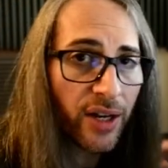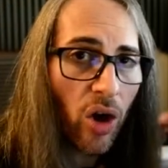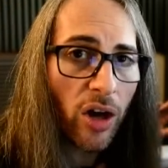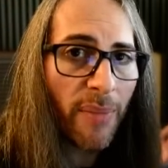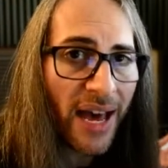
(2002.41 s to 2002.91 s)
It
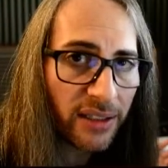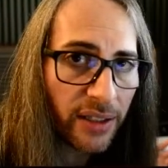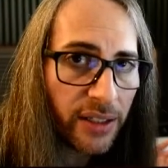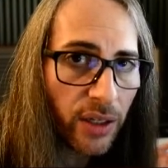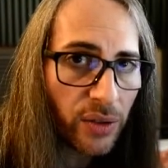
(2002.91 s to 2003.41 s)

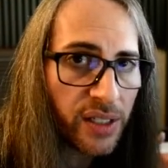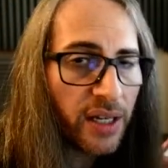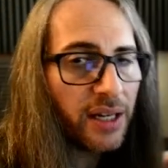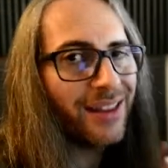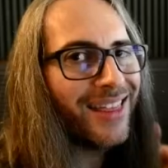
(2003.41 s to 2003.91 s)
automatically knows.
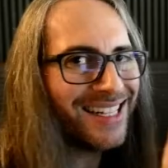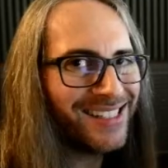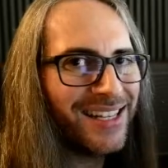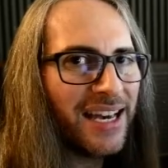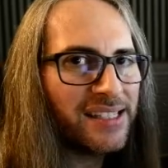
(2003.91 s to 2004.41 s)

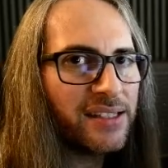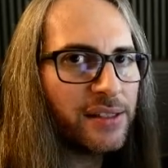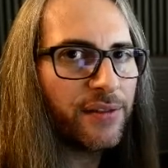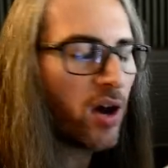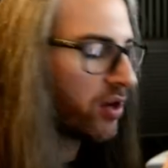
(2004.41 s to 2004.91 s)
That's the
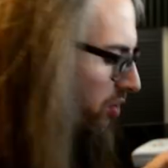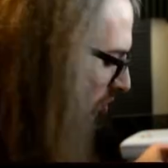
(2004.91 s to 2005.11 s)
essence of auto